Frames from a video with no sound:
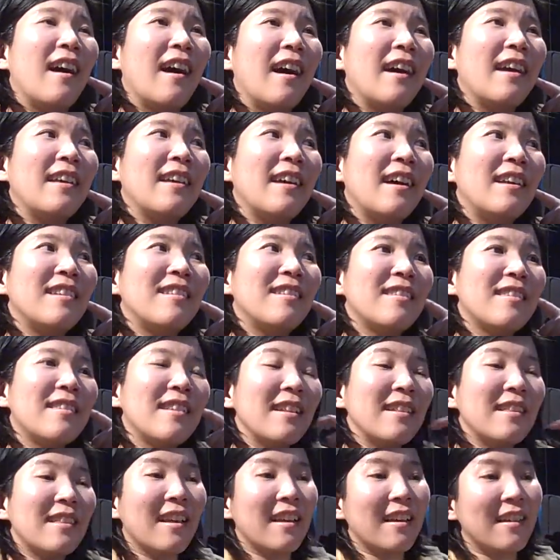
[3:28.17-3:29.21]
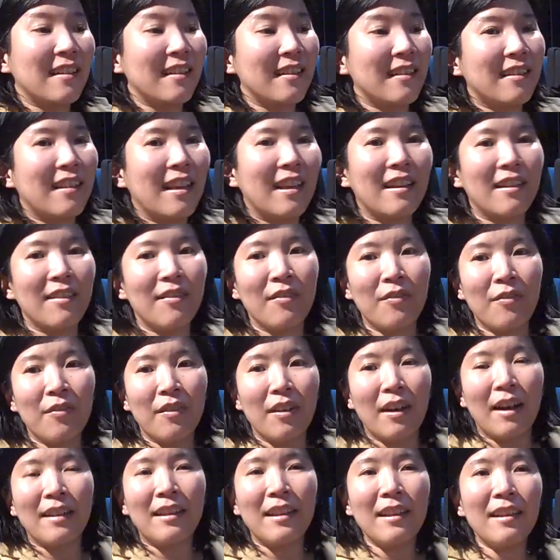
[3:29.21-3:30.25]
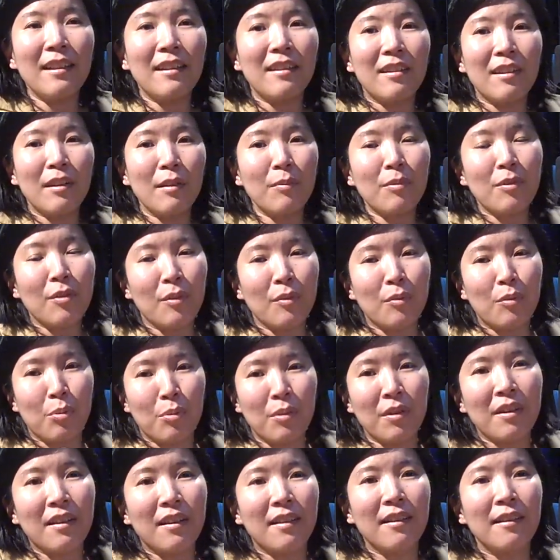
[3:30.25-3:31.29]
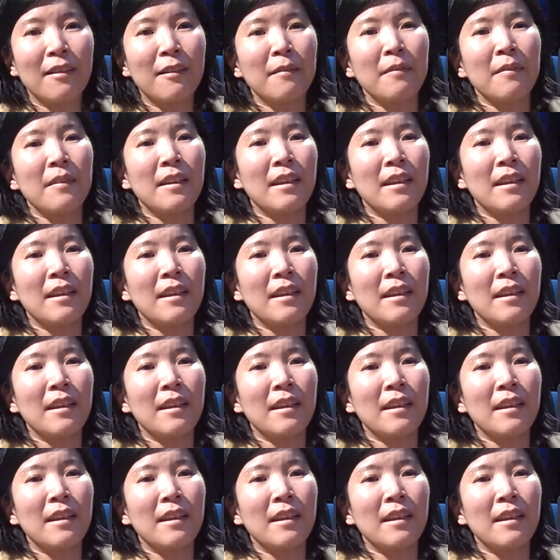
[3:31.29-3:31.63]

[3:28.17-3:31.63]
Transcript: I just think that I think in terms of Twitter,